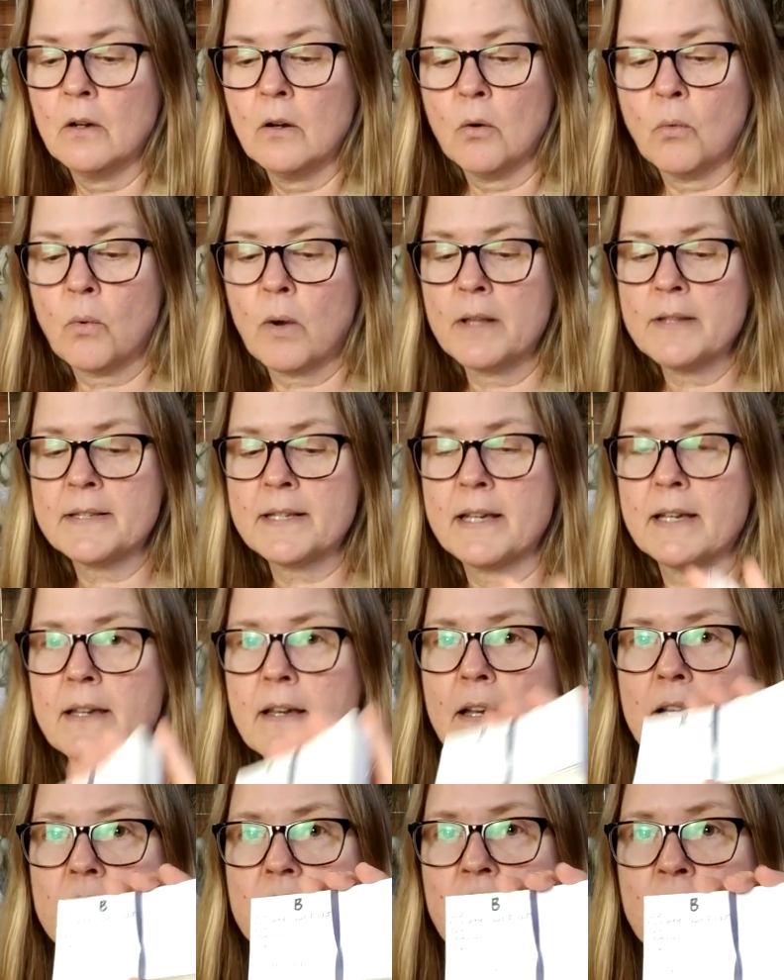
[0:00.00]
Once
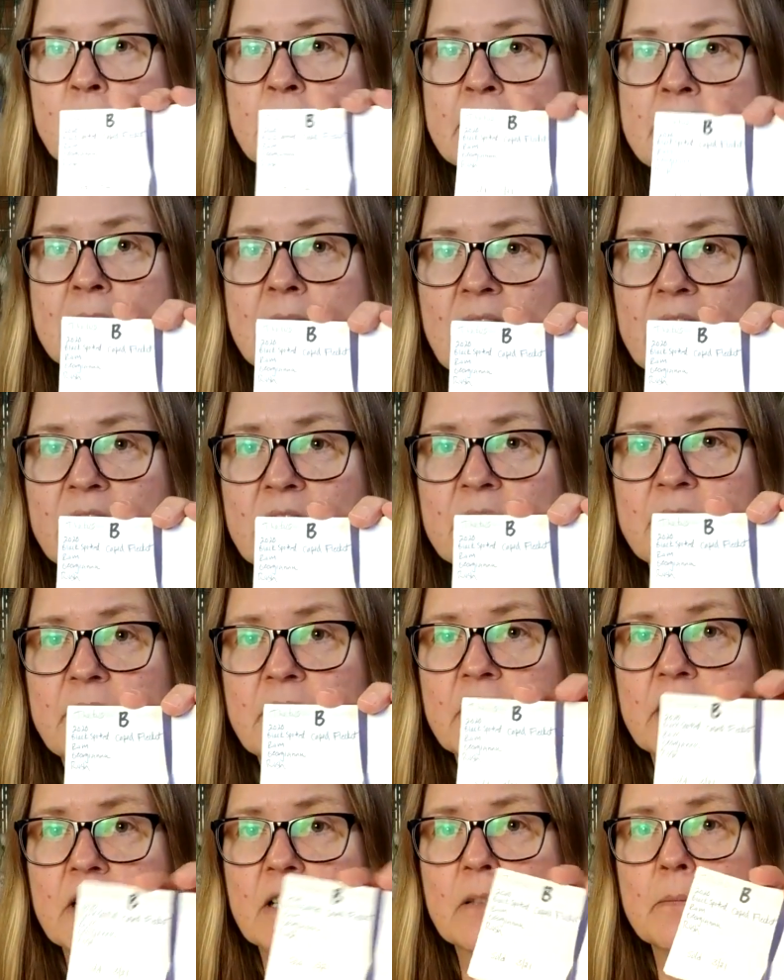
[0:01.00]
a sheep has left the
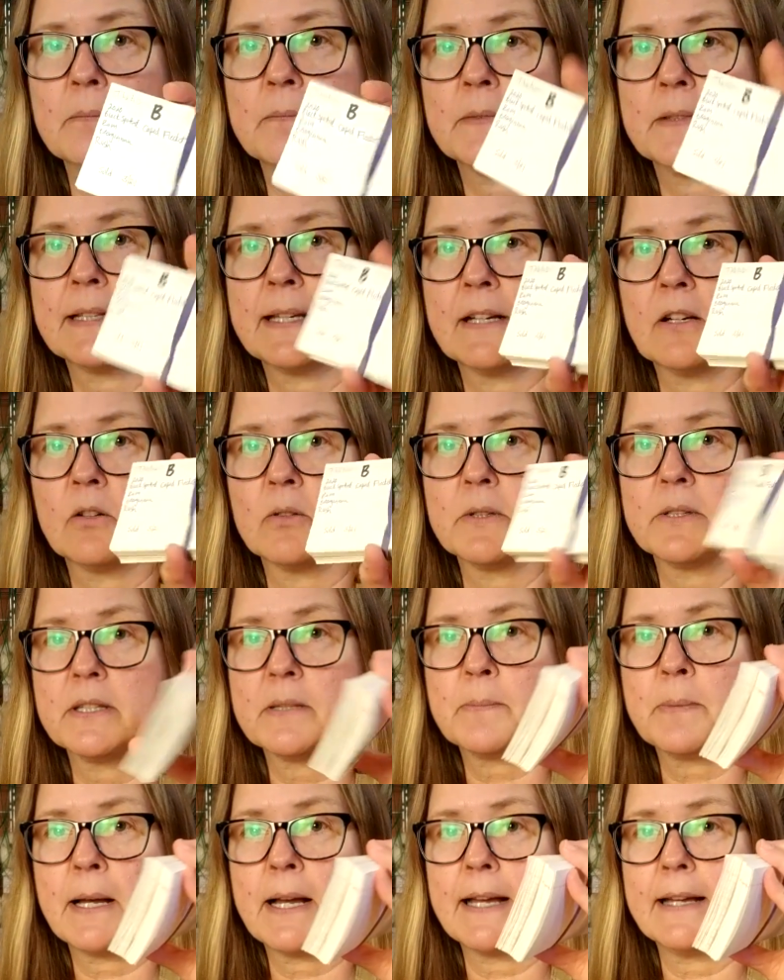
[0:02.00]
farm, they go in this
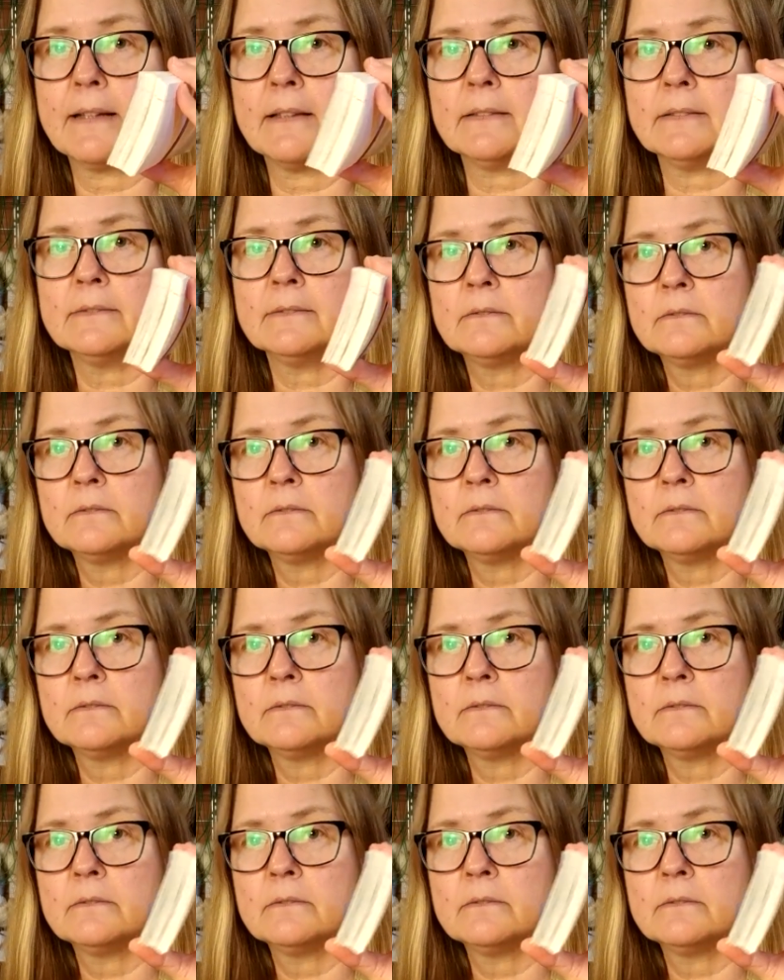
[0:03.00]
pile.